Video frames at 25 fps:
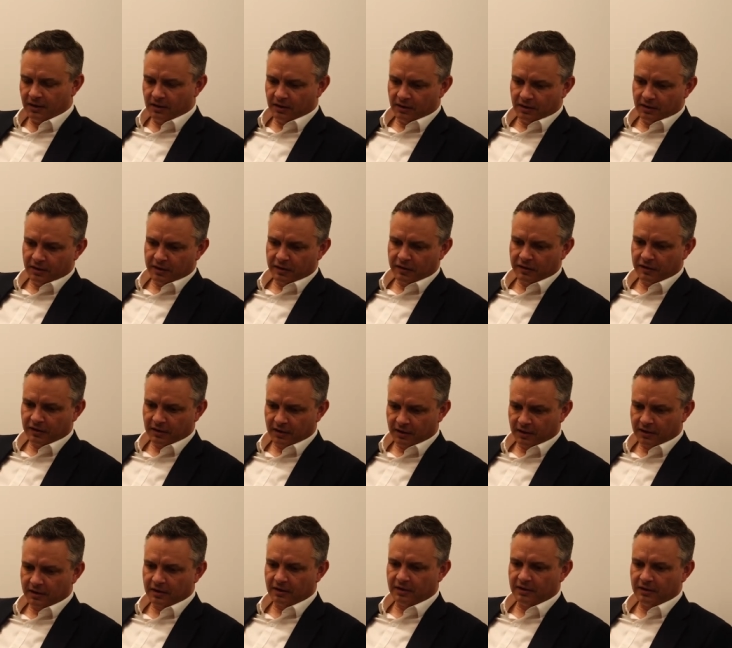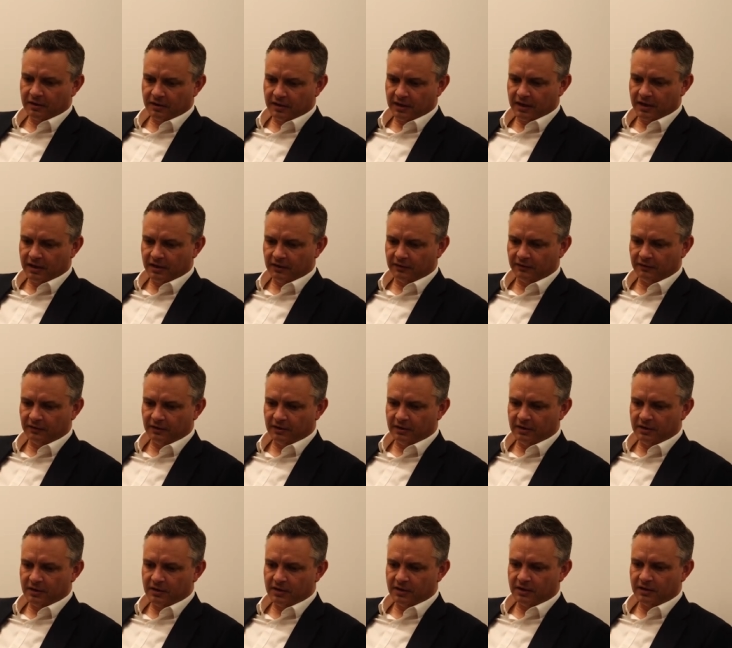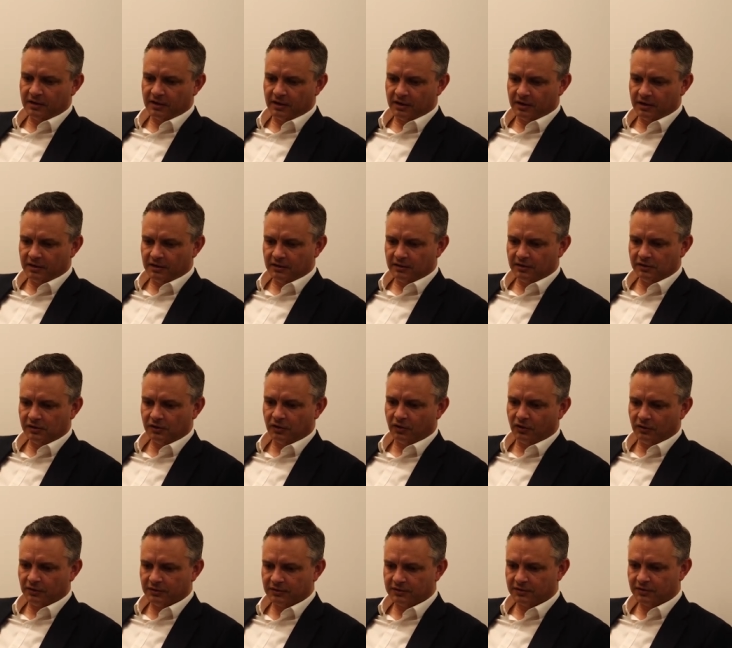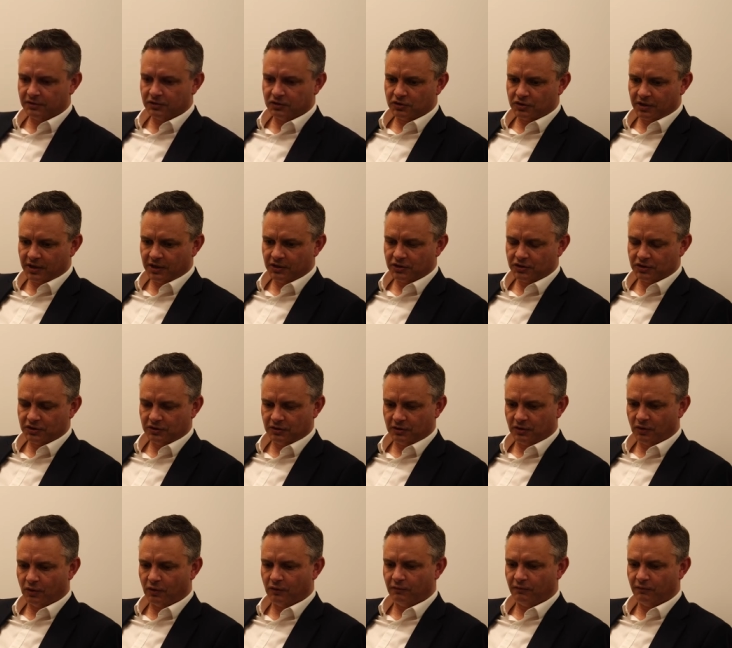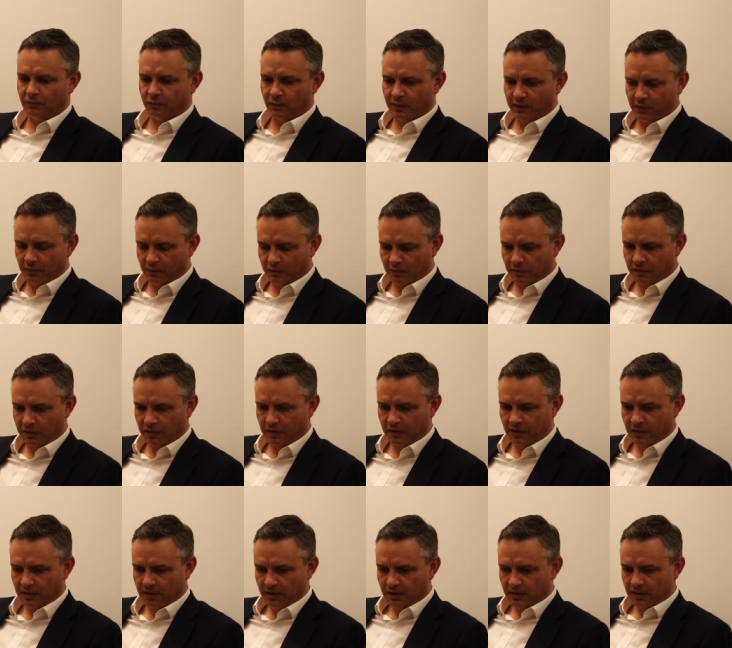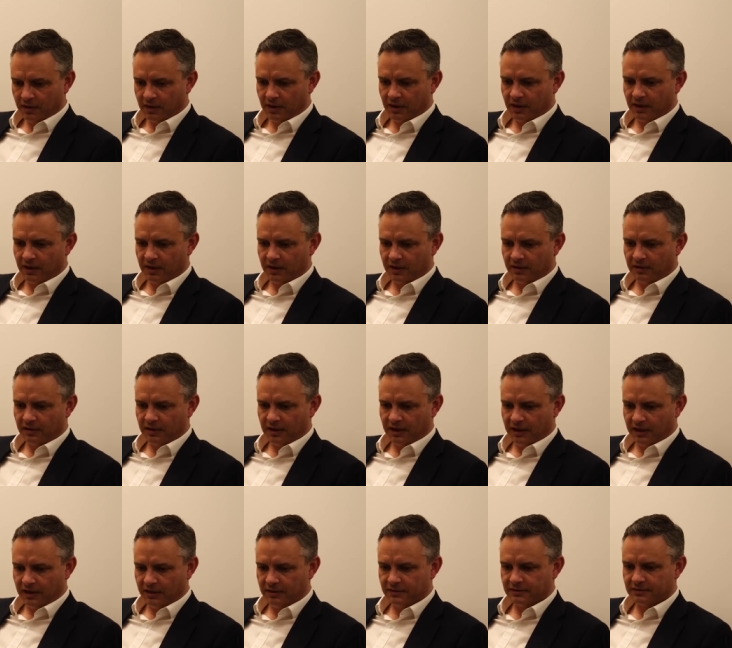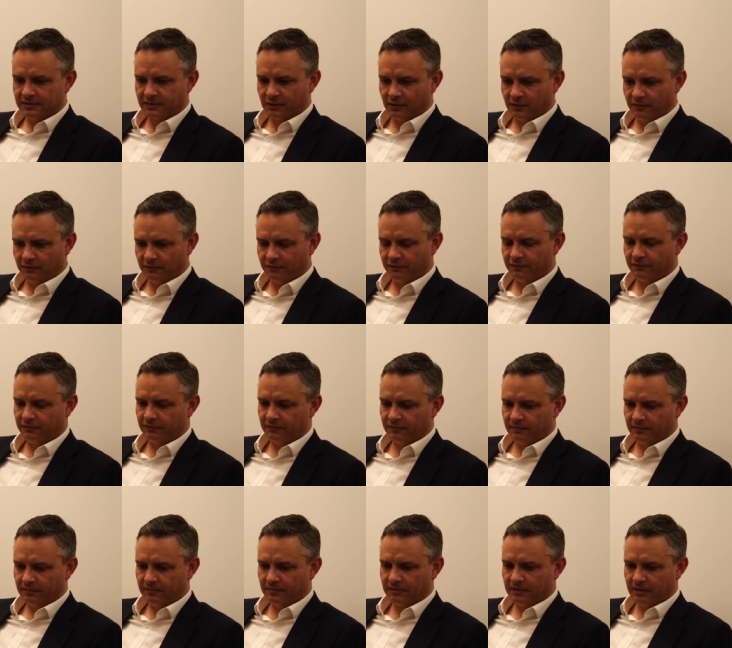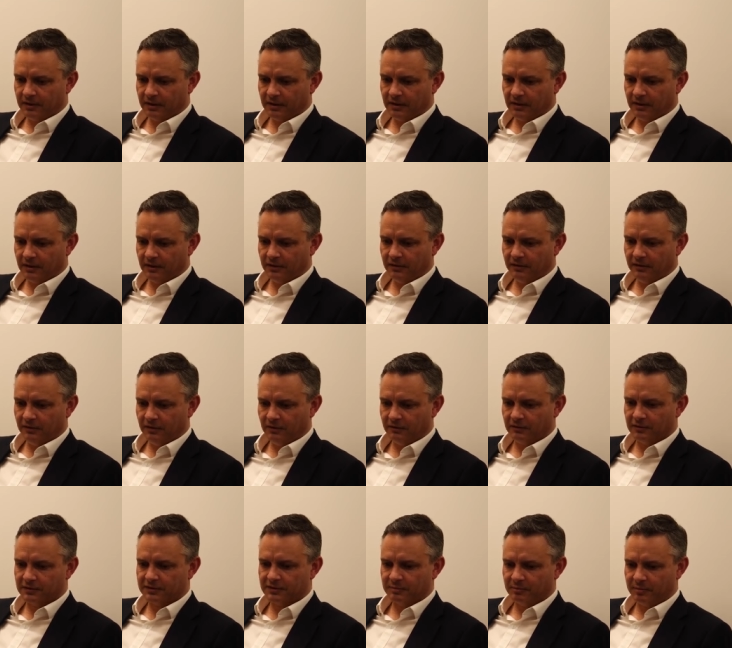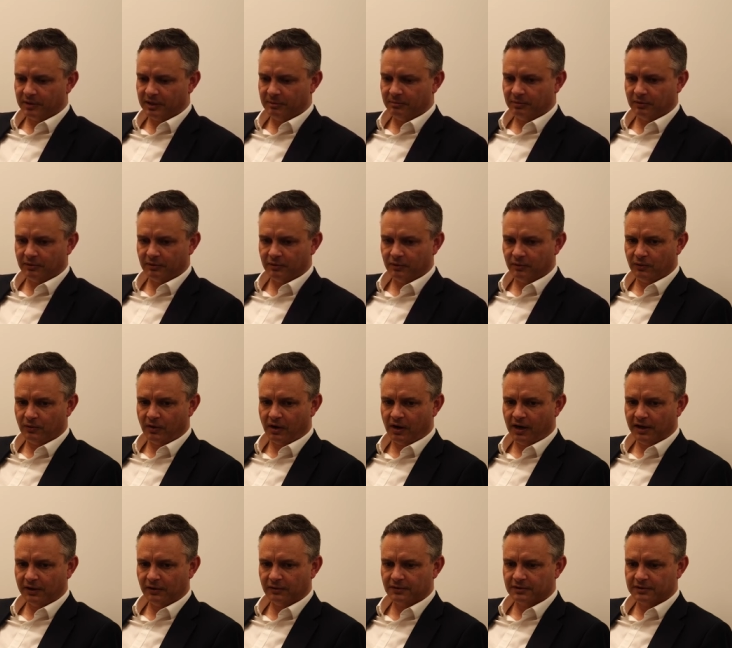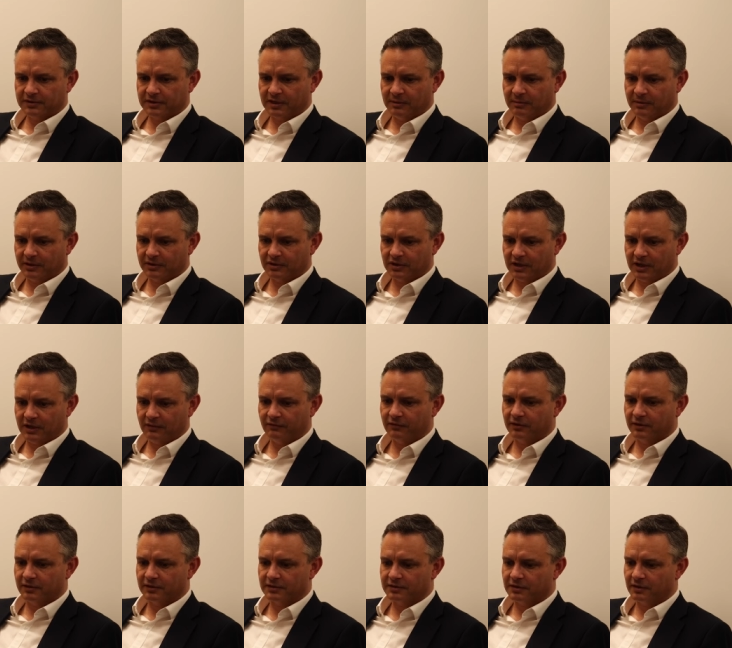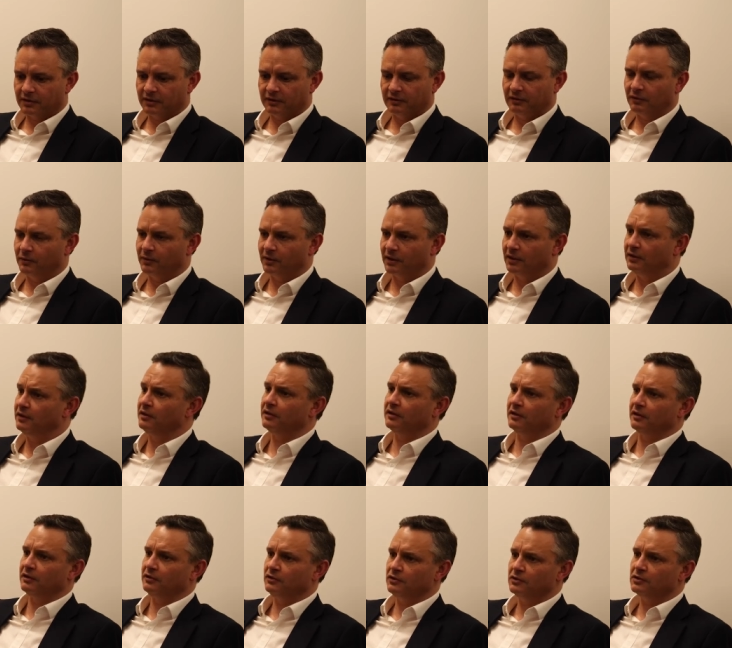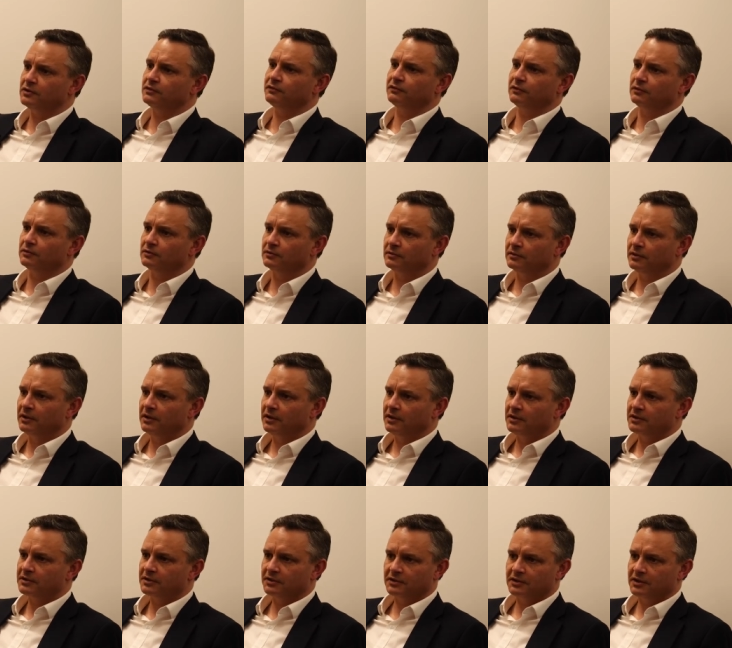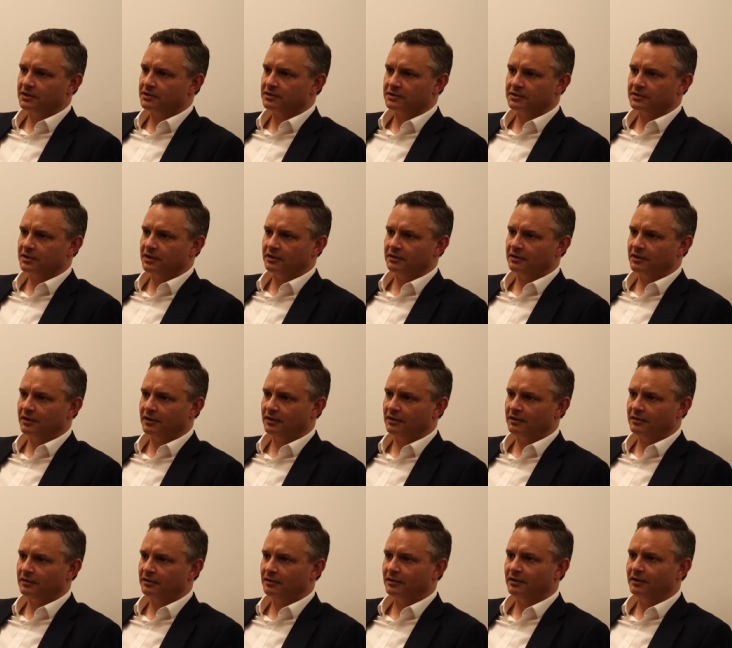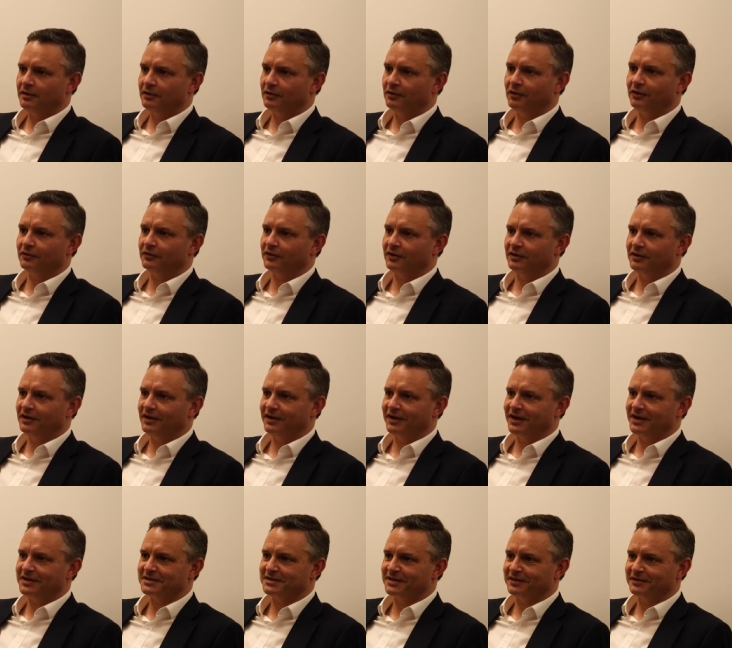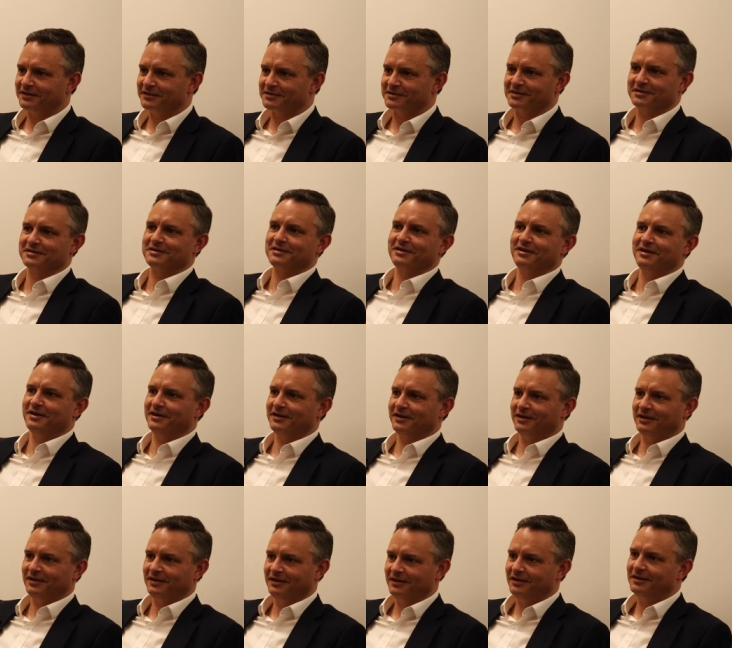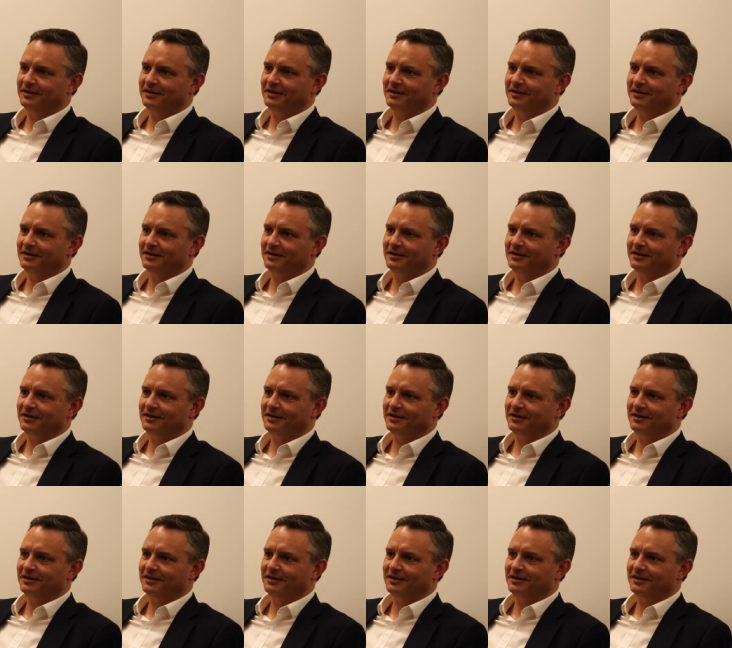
I think that the concentration of wealth uh, in the hands of, you know, some people who I don't see much evidence that they're doing anything useful suggests that they're not a net asset to society